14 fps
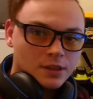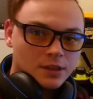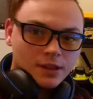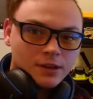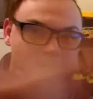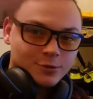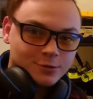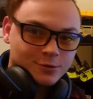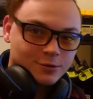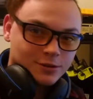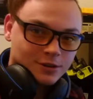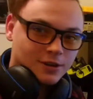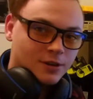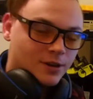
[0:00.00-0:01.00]
Hello!
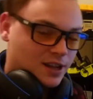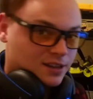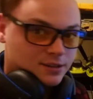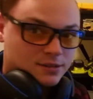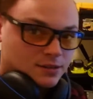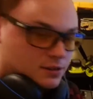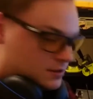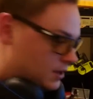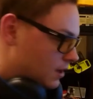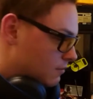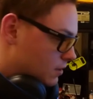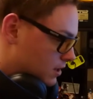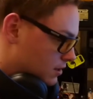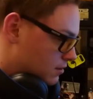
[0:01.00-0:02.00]
Alright, got it
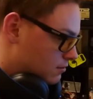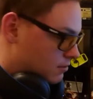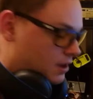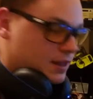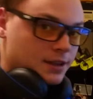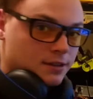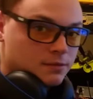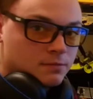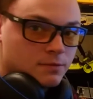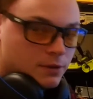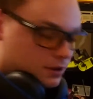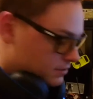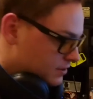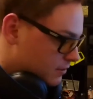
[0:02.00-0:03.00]
working, I think.
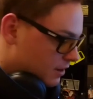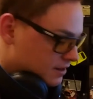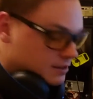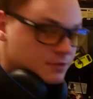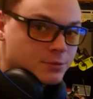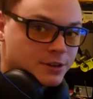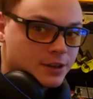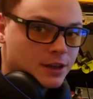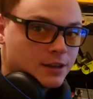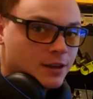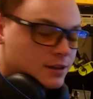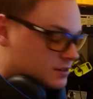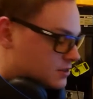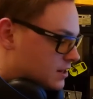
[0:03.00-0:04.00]
Well, so I just
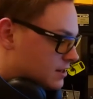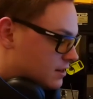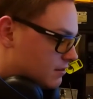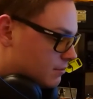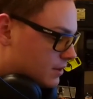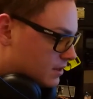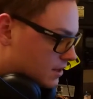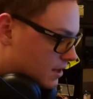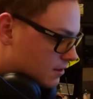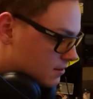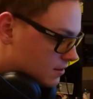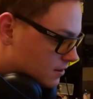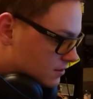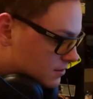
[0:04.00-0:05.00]
chained everybody
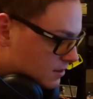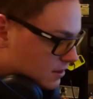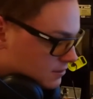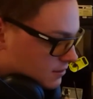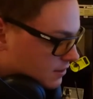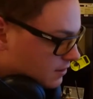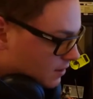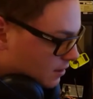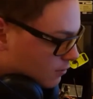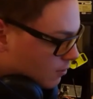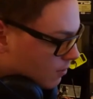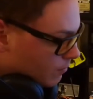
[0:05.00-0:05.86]
together, so that's only like,